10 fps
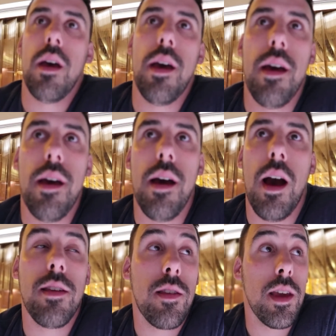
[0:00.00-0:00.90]

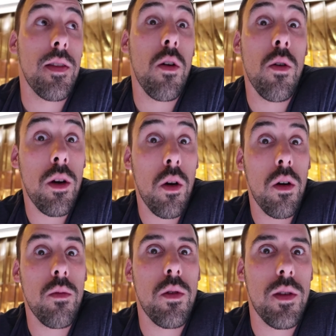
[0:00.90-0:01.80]
I seen the
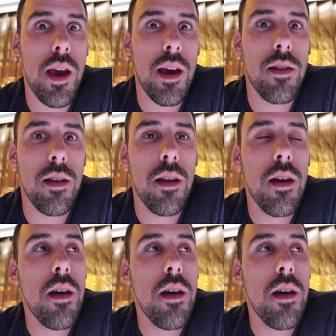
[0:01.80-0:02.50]
Hunicorn, which is excellent.